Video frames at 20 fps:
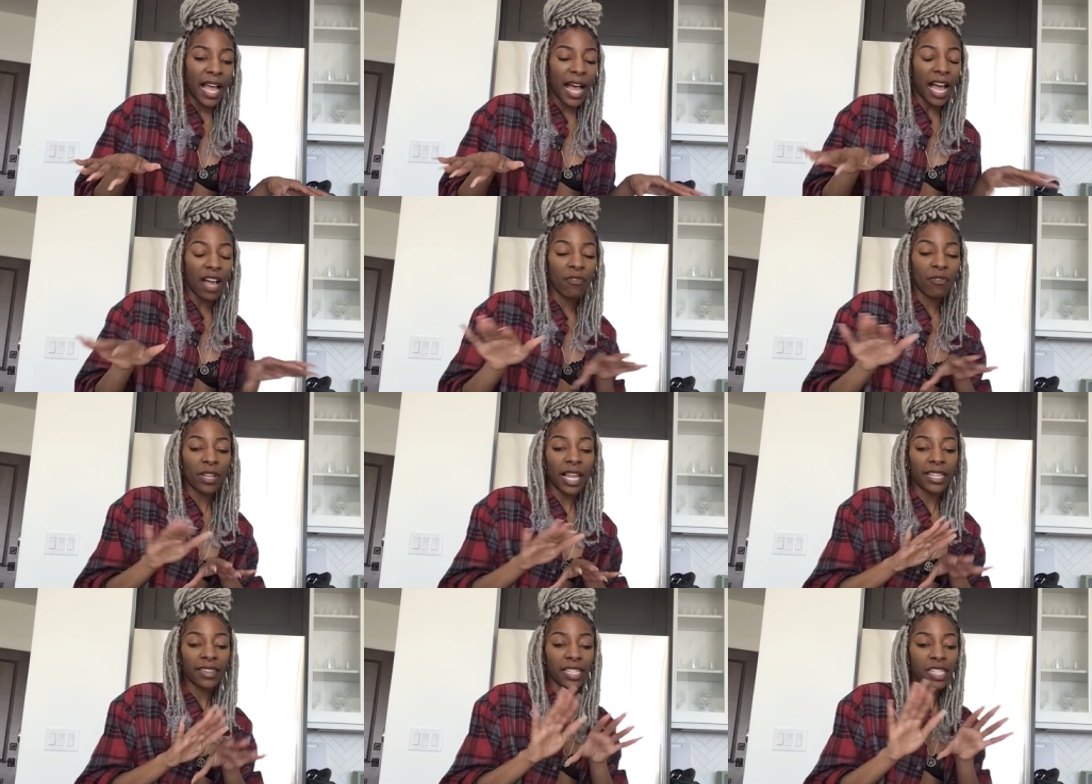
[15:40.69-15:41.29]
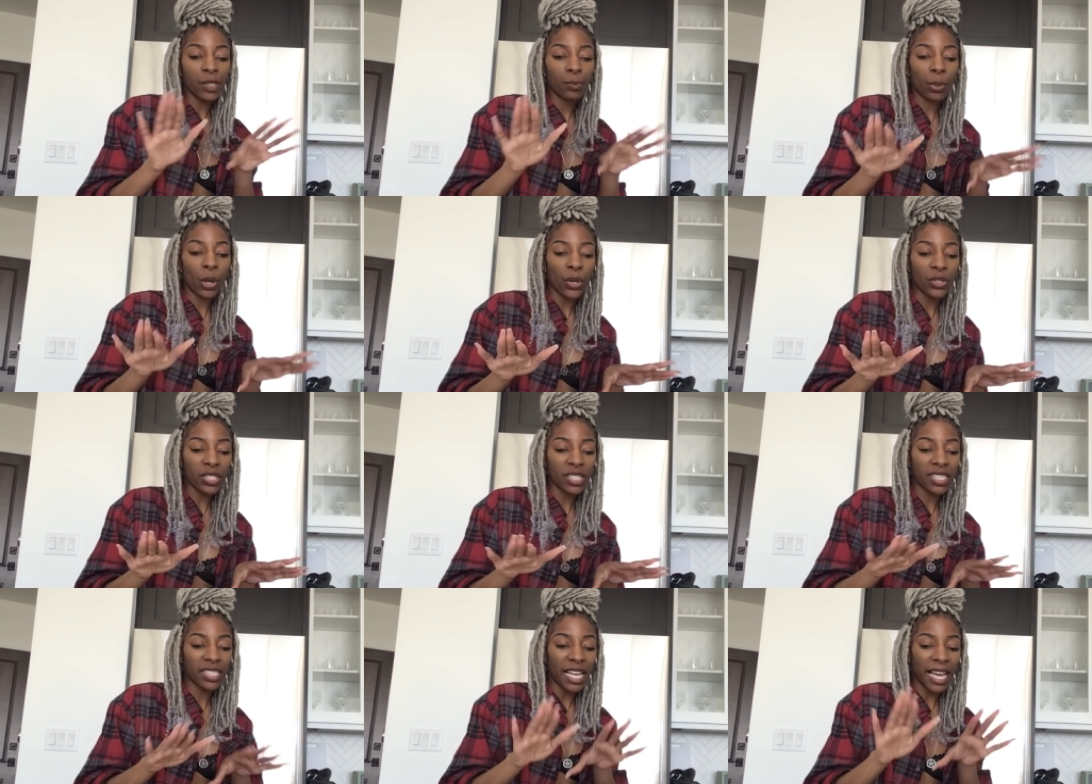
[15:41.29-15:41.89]
I feel like this
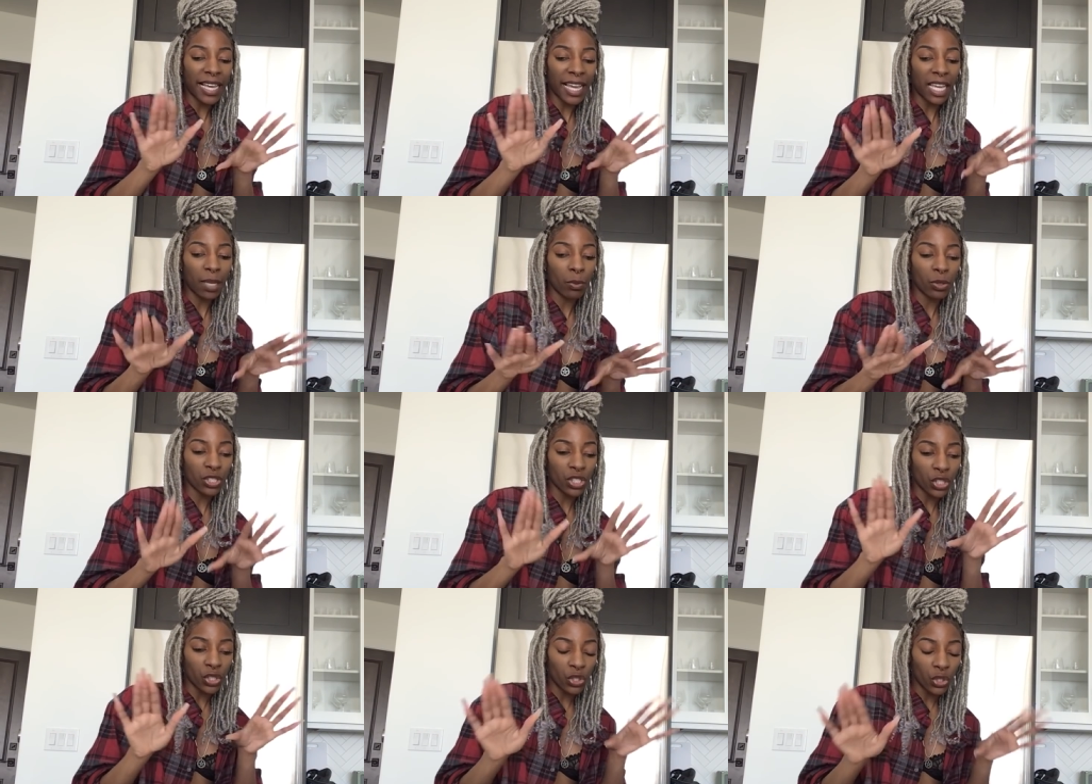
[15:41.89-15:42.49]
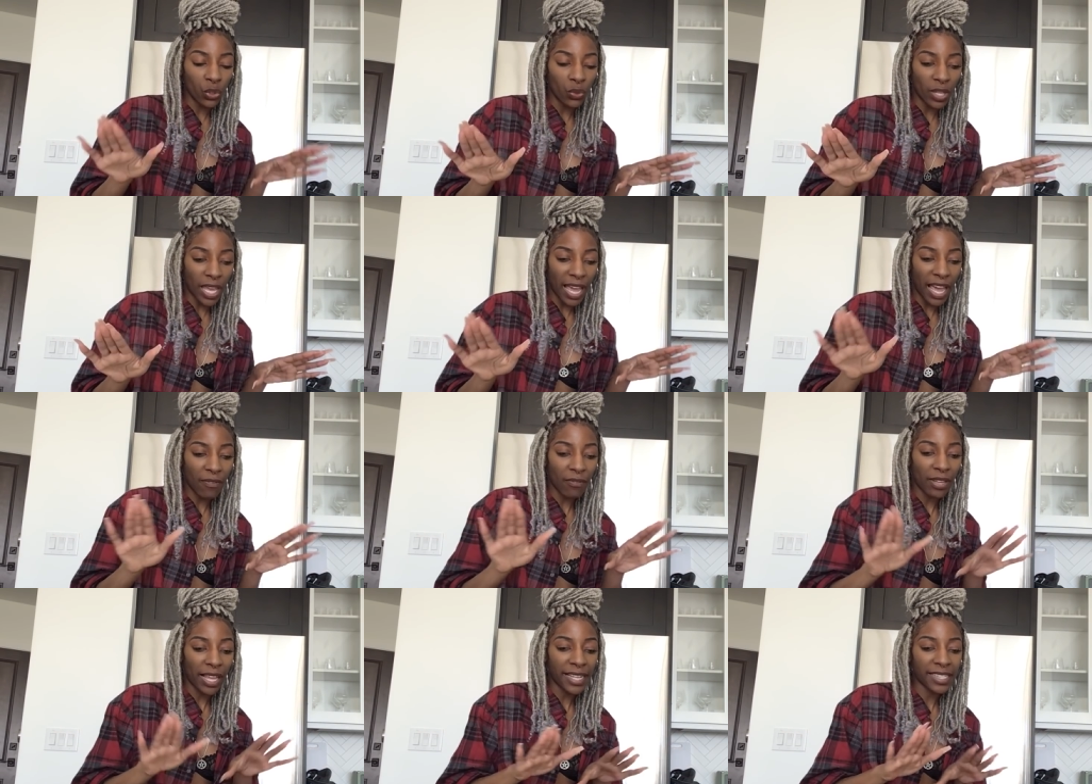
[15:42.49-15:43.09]
person is not able to do that.
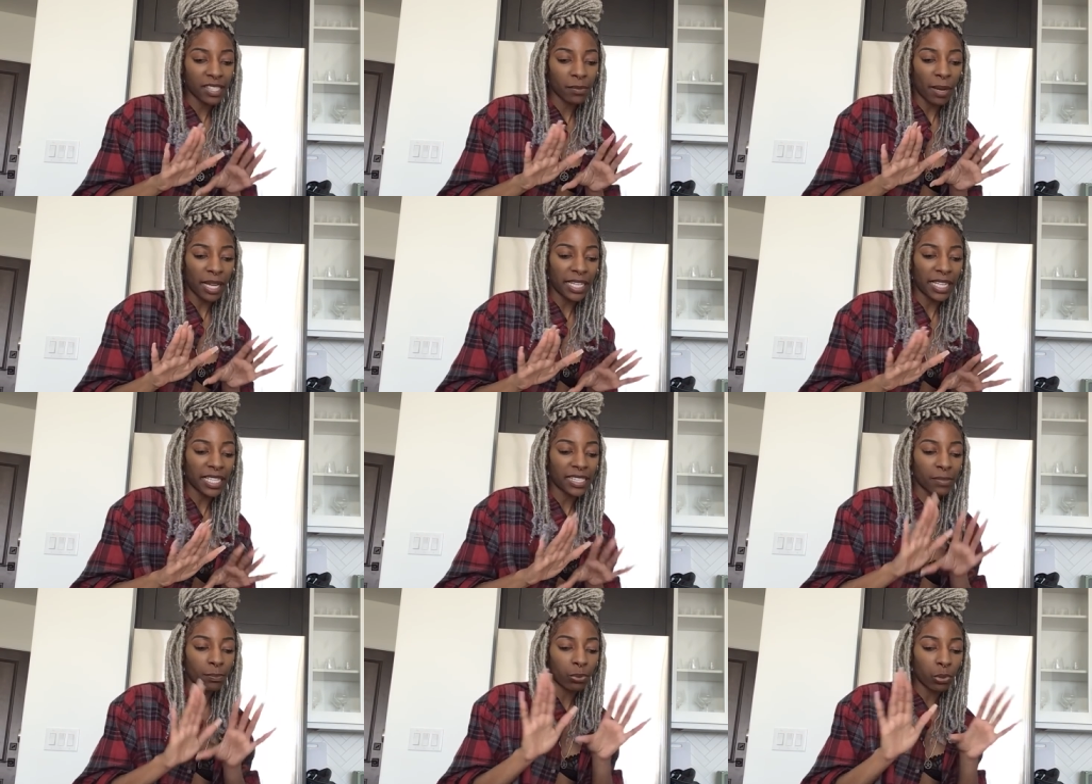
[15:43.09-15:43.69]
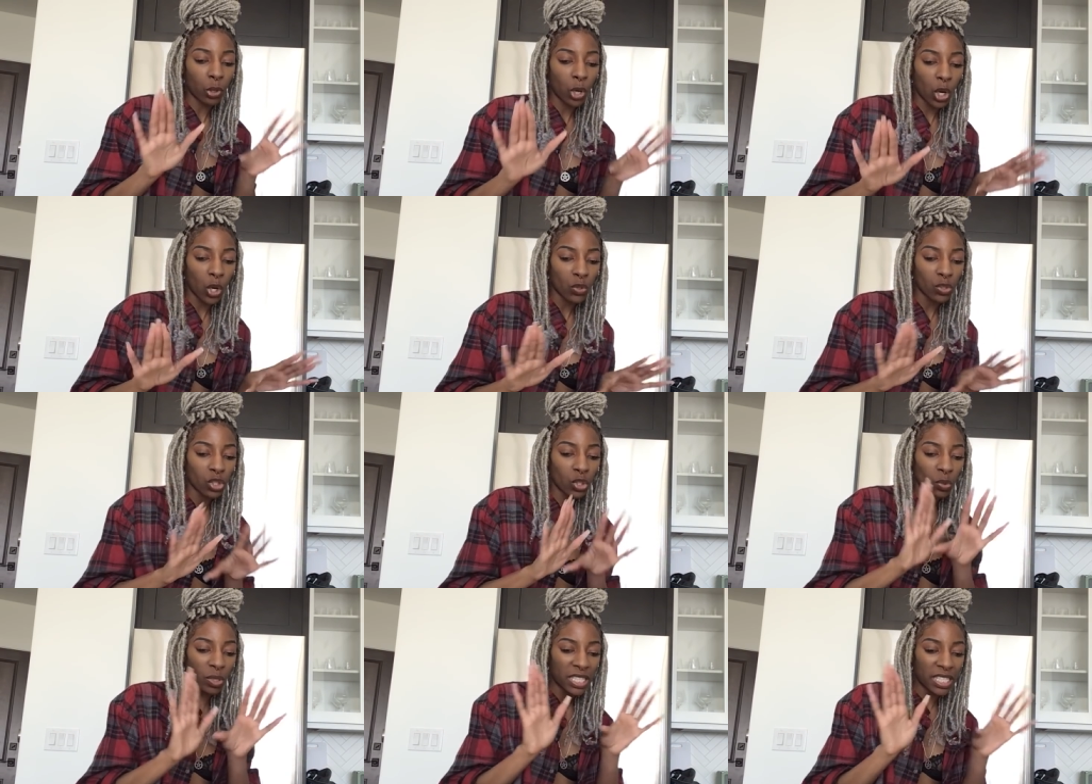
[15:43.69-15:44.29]
I feel like somebody is prone
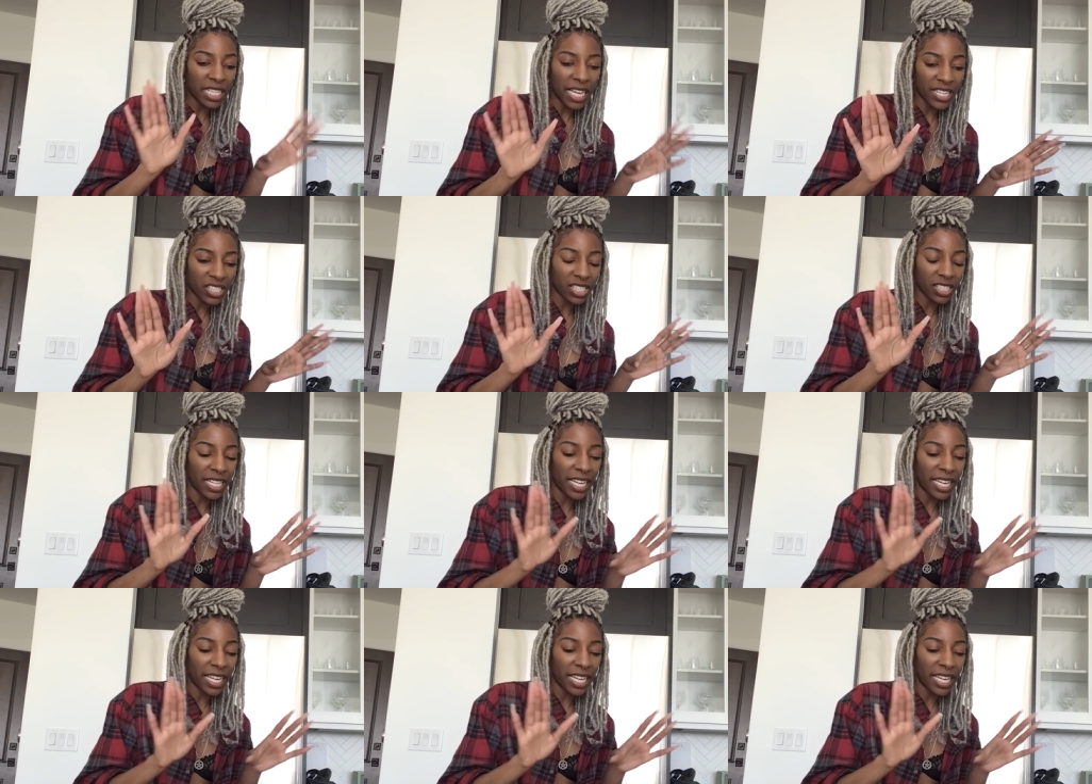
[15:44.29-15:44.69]
to addiction.